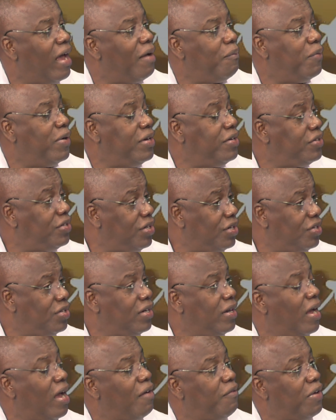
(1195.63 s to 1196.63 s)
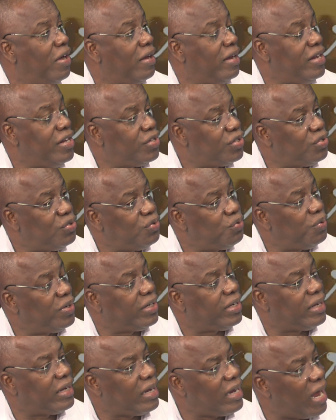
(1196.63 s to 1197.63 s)
but the THA have an issue
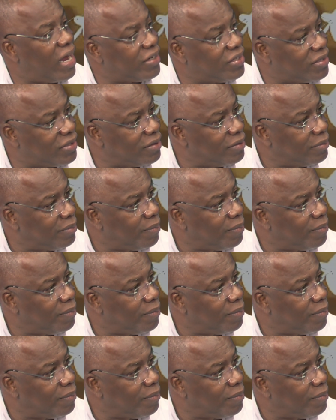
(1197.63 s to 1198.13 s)
with cash.